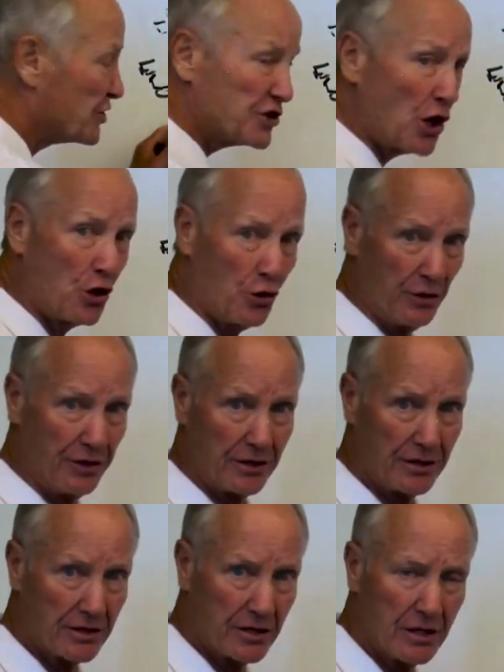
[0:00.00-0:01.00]
zone,
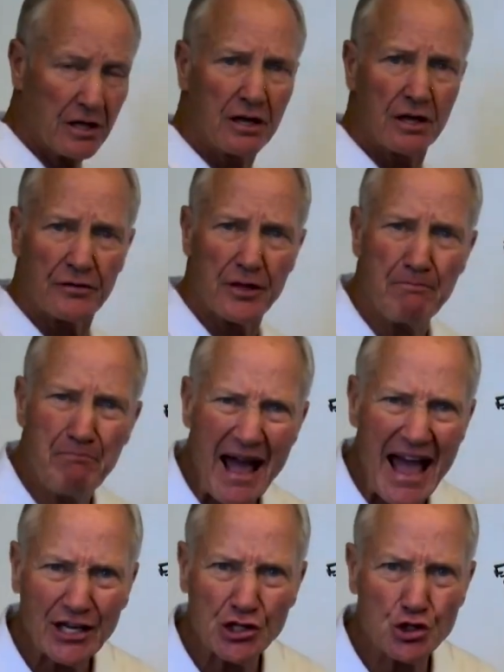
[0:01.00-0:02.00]
the
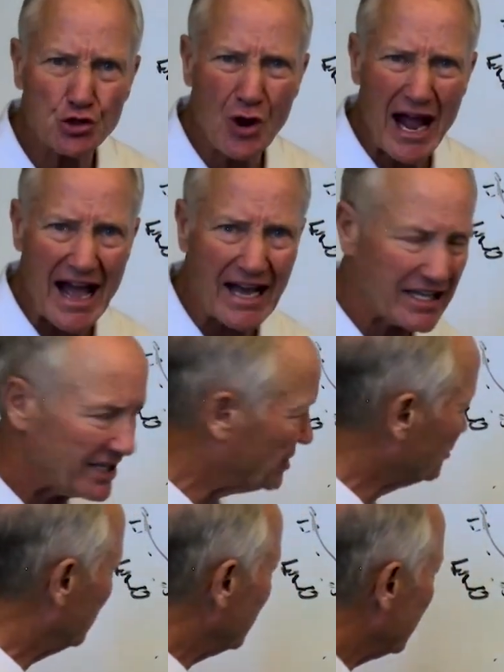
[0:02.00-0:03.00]
back's track
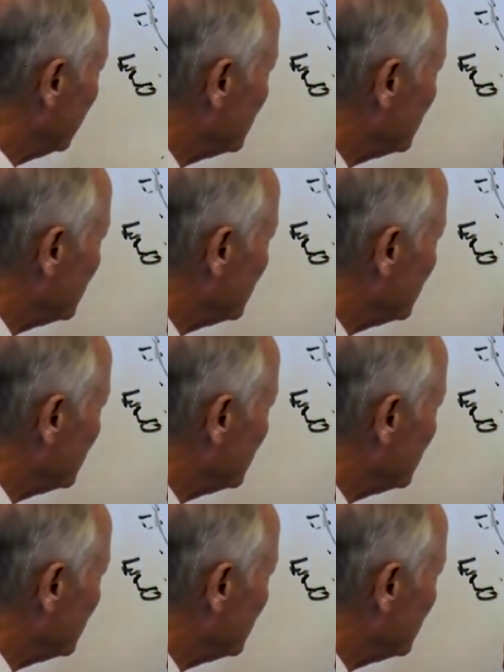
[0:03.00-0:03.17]
is the